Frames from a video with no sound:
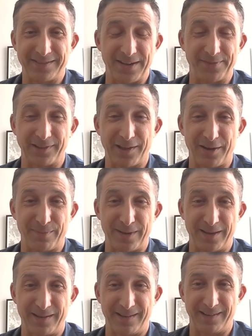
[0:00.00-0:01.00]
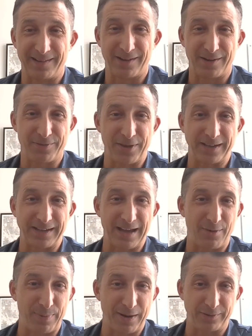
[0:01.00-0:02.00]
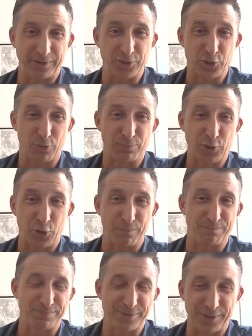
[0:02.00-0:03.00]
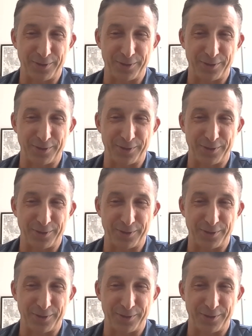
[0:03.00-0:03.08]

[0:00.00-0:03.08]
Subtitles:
David Letterman, and our thing now apparently is Chirp Chirp.